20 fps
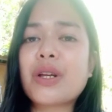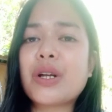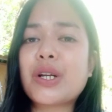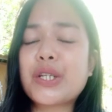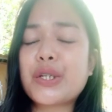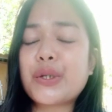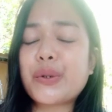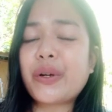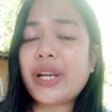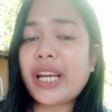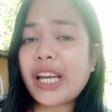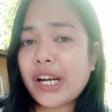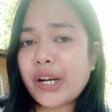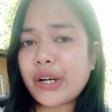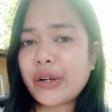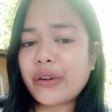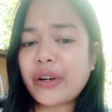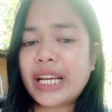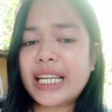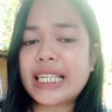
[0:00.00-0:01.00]
So
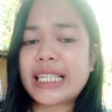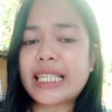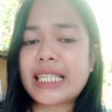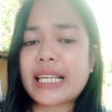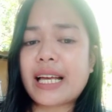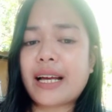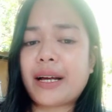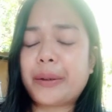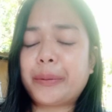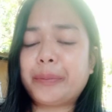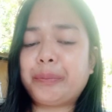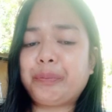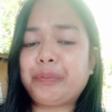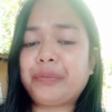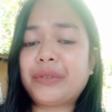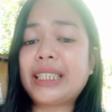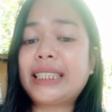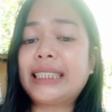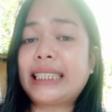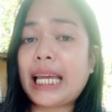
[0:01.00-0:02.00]
here is
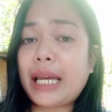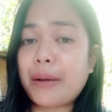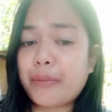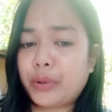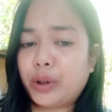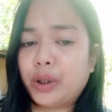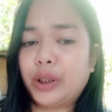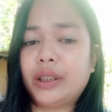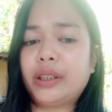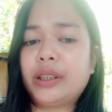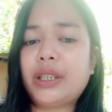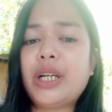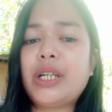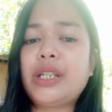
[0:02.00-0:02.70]
the table.